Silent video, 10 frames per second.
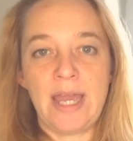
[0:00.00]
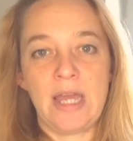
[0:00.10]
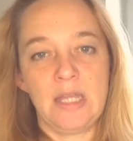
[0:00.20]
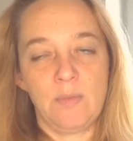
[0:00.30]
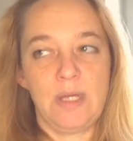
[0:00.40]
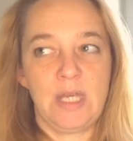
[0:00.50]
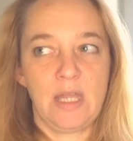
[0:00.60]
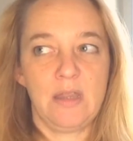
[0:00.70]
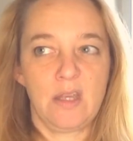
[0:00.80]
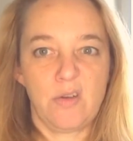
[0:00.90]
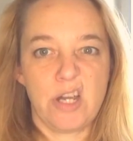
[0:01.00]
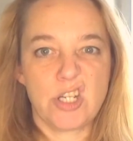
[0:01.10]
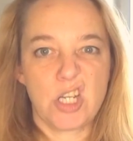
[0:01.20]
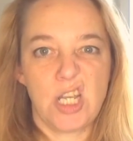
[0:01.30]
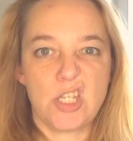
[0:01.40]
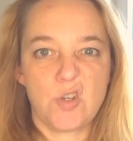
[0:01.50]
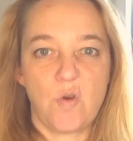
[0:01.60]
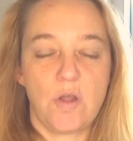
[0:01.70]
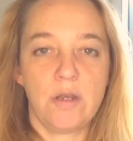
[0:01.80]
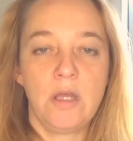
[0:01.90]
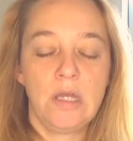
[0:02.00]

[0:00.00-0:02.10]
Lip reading: and then we get the crash later on.